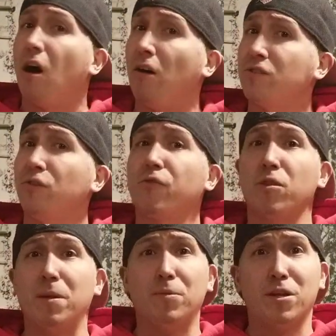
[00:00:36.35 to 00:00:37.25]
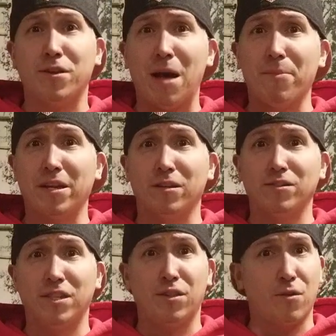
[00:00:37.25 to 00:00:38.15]
Also, for the people that are not
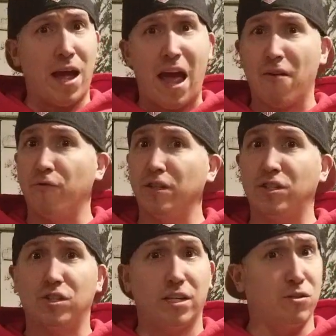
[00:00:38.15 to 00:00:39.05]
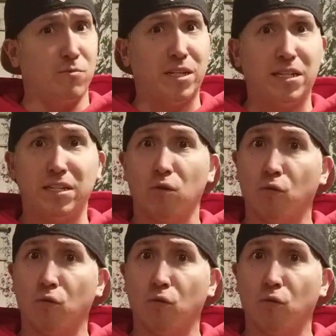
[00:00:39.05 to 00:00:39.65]
beginners and they're average, intermediate,